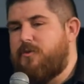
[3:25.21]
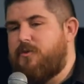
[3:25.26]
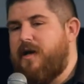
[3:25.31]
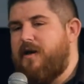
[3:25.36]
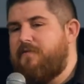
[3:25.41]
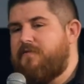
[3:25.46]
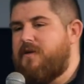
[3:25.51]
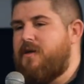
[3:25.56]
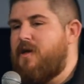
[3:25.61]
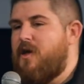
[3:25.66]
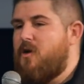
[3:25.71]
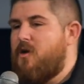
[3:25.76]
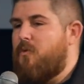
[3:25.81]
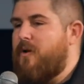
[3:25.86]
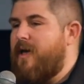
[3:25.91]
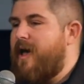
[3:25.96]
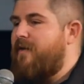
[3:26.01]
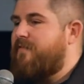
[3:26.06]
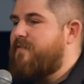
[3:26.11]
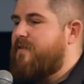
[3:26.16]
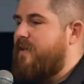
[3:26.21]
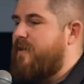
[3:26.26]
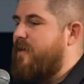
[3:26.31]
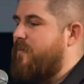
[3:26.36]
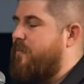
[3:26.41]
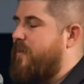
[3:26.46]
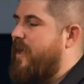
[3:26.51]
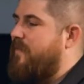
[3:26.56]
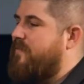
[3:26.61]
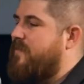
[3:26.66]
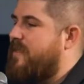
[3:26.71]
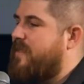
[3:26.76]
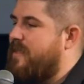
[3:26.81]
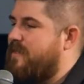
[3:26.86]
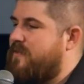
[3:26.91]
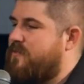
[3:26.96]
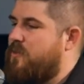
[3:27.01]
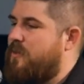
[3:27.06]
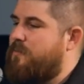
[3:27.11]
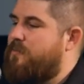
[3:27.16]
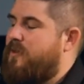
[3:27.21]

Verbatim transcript: We have to we have to we have to get to